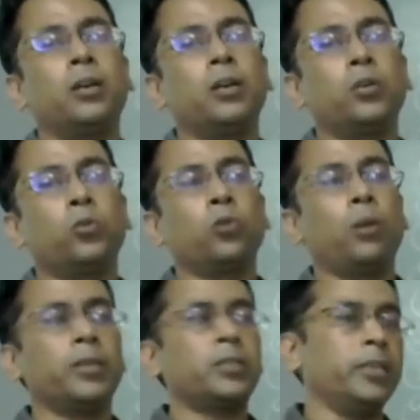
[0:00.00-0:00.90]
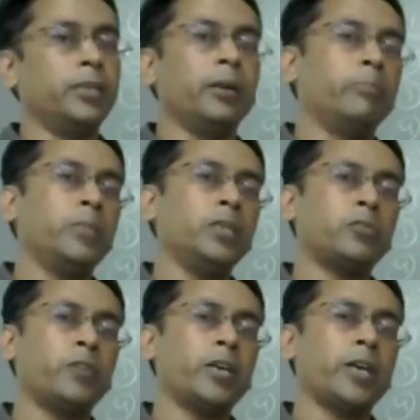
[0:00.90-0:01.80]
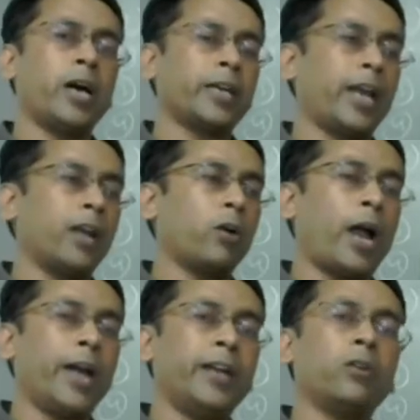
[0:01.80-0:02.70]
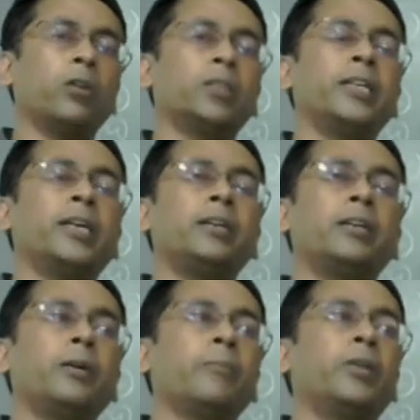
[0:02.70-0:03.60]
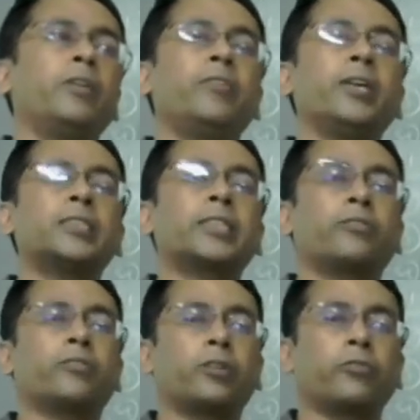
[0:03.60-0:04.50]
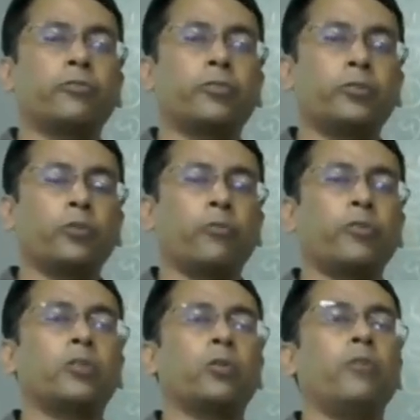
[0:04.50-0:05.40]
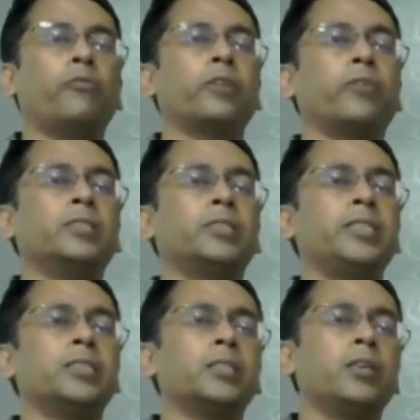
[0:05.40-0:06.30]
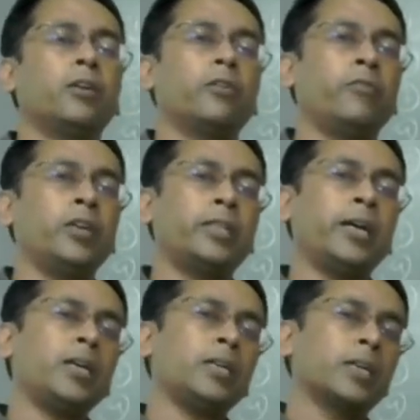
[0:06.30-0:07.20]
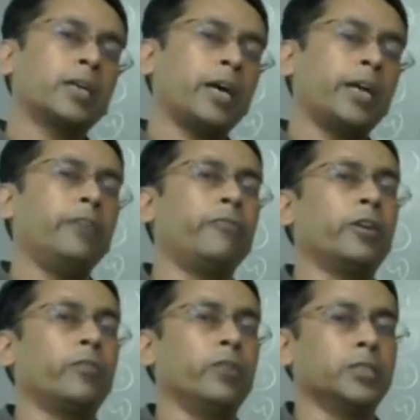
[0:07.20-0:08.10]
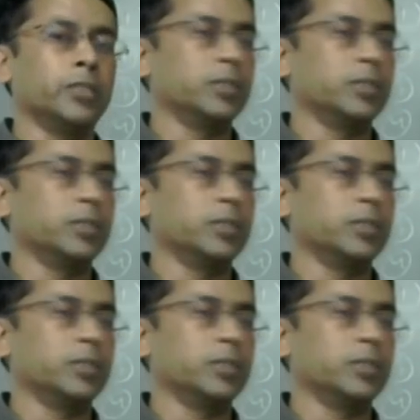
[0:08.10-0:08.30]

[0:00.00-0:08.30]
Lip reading: 2 comma 3, means we are adding on the previous frequencies with the current frequencies.